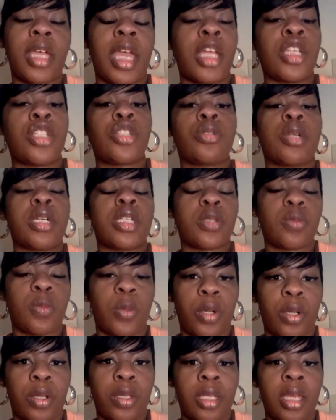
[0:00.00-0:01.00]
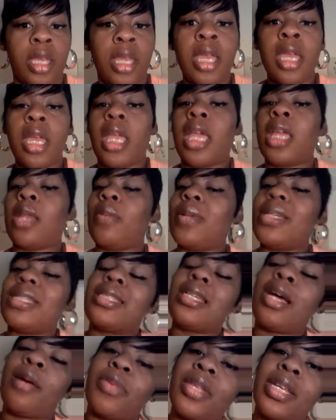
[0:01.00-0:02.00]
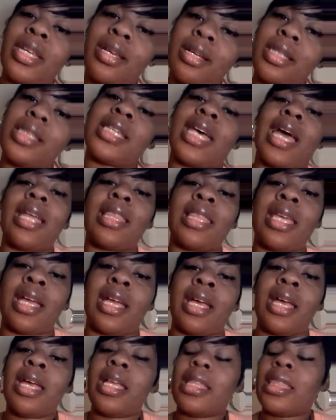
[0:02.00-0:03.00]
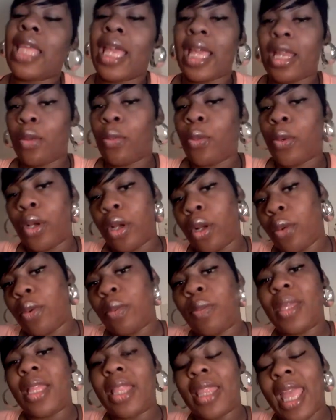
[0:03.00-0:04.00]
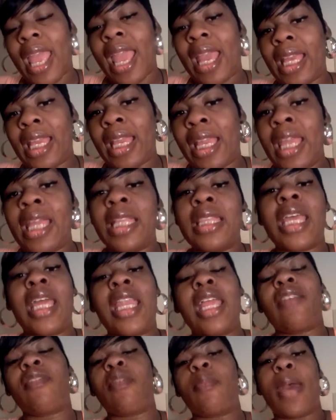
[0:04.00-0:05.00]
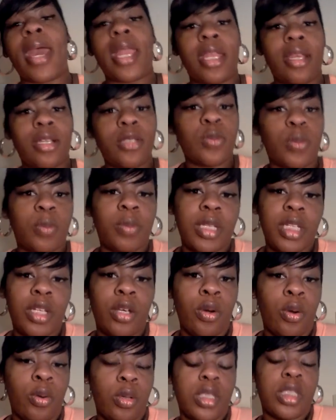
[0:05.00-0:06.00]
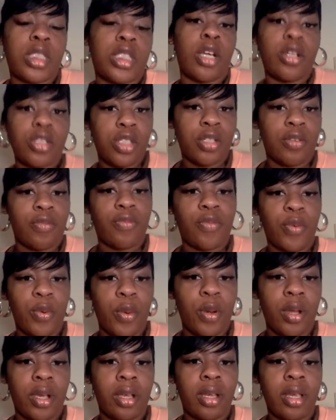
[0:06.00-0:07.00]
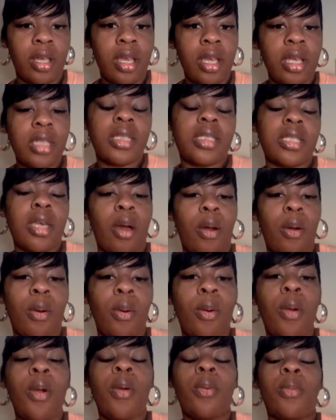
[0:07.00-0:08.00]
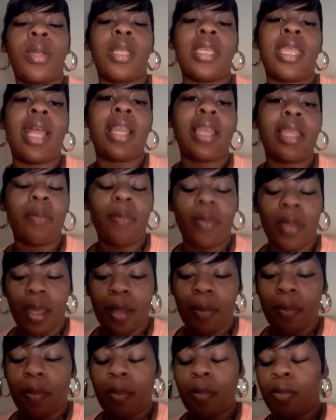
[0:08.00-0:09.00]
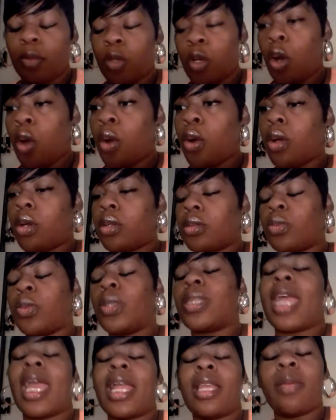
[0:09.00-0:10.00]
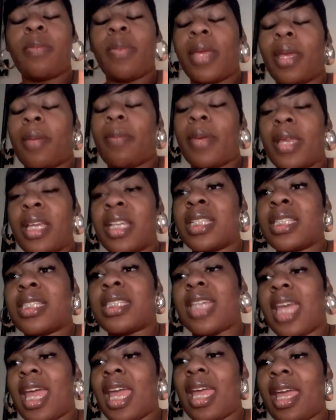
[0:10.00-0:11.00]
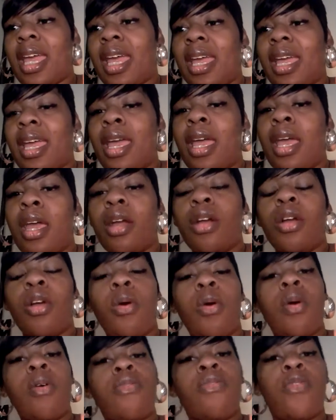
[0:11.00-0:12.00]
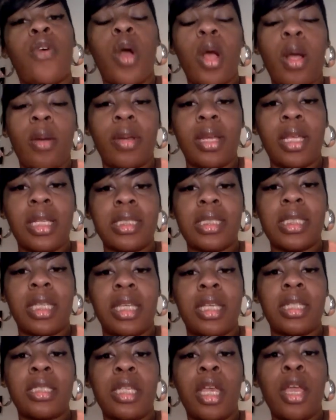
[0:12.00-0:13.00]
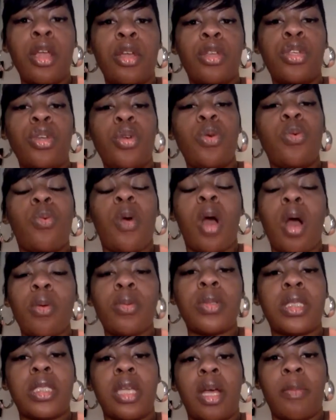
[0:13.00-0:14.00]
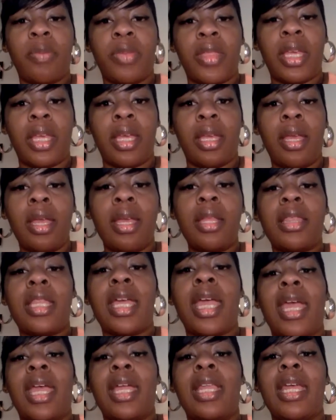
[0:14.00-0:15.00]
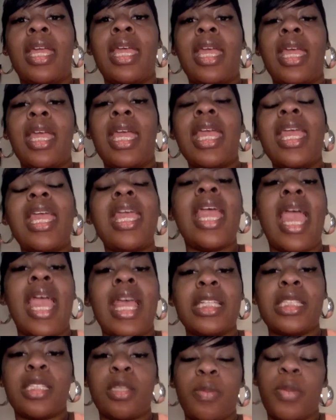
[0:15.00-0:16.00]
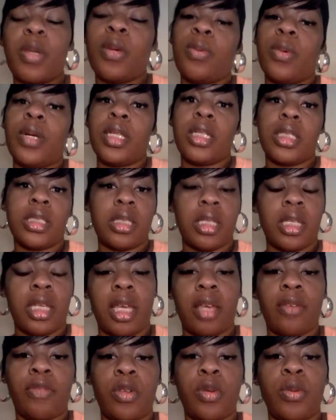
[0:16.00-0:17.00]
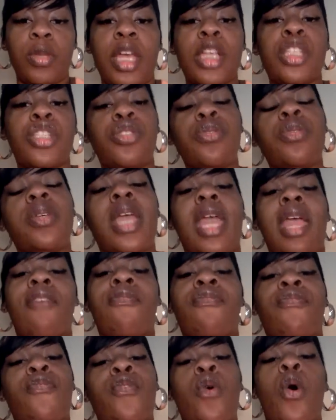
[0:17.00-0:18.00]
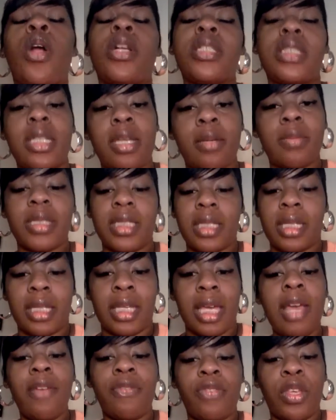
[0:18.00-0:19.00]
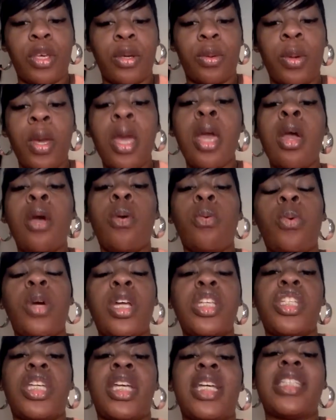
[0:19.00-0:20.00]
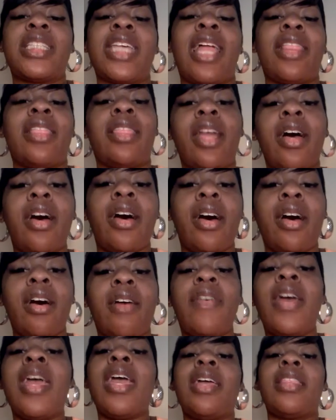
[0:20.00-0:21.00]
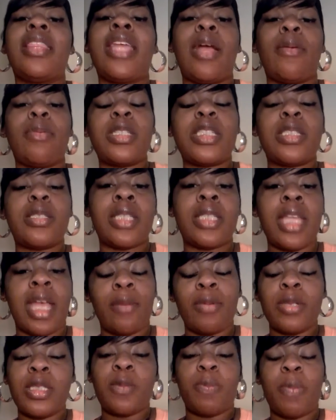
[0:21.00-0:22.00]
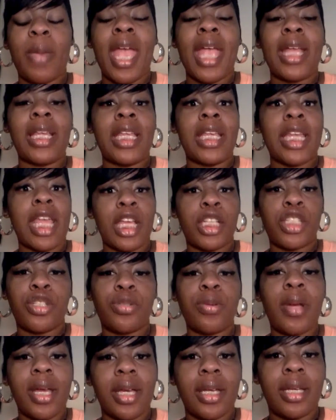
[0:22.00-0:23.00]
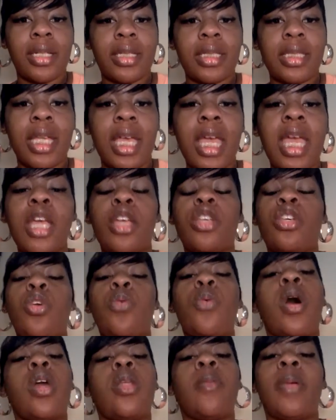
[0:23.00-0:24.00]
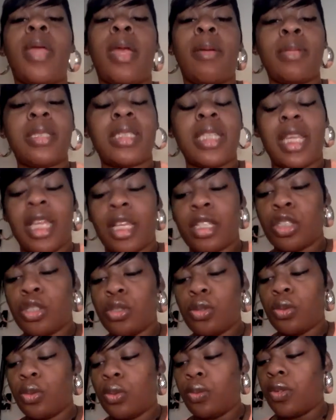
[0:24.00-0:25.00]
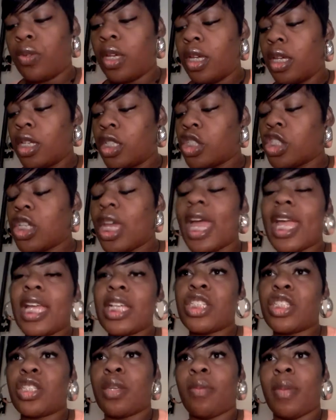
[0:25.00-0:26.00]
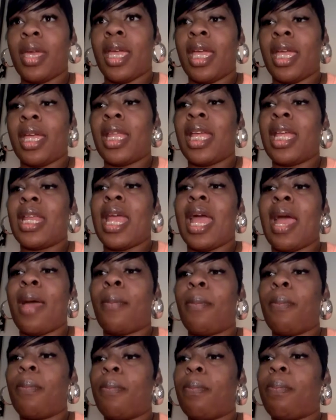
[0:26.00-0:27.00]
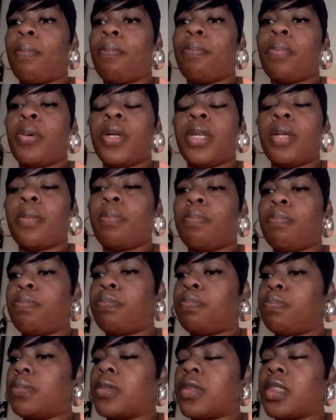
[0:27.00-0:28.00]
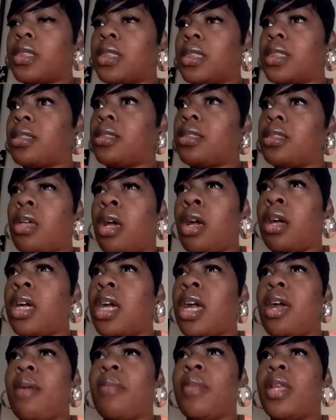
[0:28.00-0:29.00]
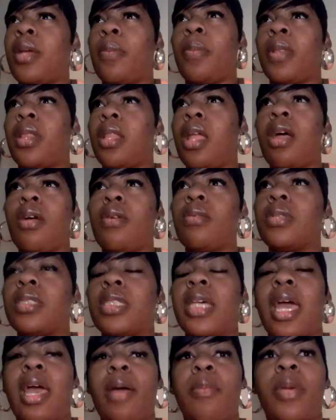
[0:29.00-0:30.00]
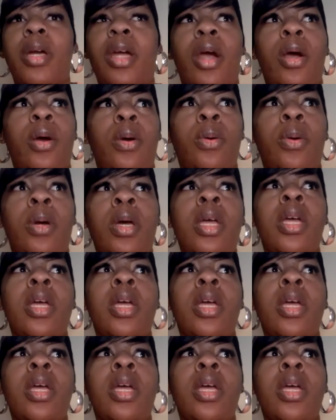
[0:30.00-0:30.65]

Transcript: and trustworthy, it'd be something else out there that the world would be lacking, that everybody else would be going searching for. So with that little bit being said, going forward into this, you want something that he has to be willing to give you, that you can't force him to give you, which is that love, that respect, and that trust. You want to be able to say that you've changed the man. And I put a comment up a long time ago.